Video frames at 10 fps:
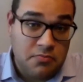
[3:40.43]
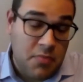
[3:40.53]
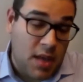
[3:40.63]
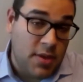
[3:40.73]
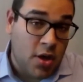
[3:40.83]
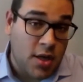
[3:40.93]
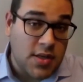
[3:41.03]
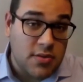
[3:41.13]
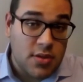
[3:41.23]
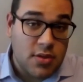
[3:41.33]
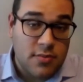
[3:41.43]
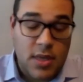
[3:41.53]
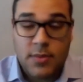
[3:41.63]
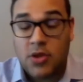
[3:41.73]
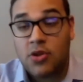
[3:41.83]
Maybe not.
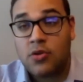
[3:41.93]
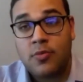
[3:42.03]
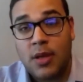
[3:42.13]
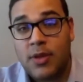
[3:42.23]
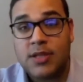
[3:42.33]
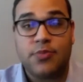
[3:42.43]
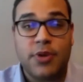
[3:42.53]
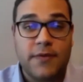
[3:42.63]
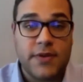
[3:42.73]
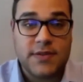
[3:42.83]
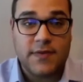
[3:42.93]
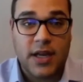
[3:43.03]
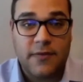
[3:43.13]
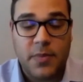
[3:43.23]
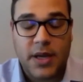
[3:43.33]
Maybe you do. Maybe it's a preference of
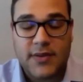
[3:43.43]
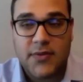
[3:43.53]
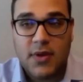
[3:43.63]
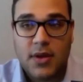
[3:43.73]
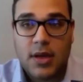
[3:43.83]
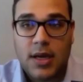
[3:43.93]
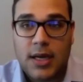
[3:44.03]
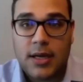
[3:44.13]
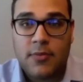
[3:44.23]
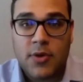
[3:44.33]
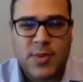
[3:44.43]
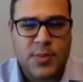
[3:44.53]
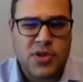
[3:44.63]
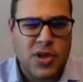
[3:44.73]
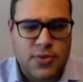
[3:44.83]
life, but most
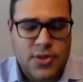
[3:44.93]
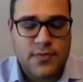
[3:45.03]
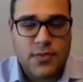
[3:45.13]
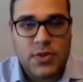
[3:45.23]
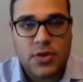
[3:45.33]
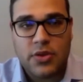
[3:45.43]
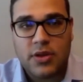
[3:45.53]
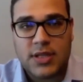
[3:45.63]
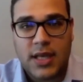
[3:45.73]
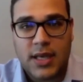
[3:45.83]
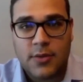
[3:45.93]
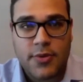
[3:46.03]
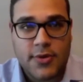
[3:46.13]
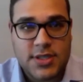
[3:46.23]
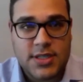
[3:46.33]
people don't. So they'll take the
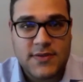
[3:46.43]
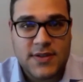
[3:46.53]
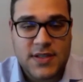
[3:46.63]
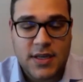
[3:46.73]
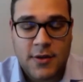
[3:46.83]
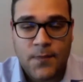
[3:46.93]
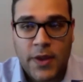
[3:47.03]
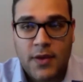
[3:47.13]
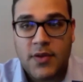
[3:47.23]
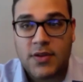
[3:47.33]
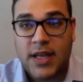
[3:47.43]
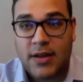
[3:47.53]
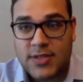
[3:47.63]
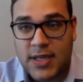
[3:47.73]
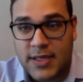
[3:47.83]
proceeds of the sale, they'll
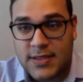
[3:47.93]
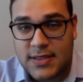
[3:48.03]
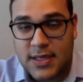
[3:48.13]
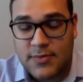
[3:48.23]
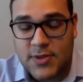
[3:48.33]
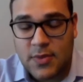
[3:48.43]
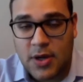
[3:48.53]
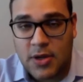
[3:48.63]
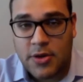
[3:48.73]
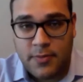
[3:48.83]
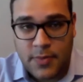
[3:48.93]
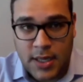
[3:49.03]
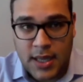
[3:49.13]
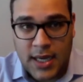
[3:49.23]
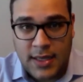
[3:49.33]
downsize to something smaller and buy
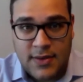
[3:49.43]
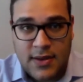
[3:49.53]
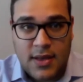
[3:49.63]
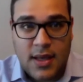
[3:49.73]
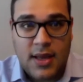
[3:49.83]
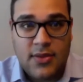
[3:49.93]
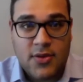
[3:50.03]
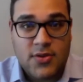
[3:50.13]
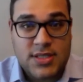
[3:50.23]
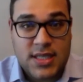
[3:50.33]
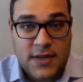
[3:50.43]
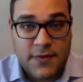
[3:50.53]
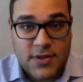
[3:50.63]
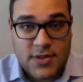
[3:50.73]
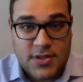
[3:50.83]
that, and they'll use the
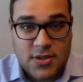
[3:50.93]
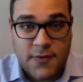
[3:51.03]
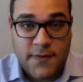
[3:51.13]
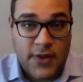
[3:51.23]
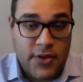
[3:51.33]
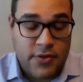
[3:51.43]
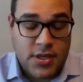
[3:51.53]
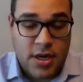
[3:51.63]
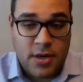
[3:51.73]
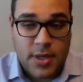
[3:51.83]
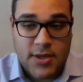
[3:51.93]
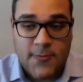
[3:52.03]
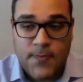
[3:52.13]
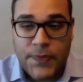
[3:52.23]
difference to fund their retirement.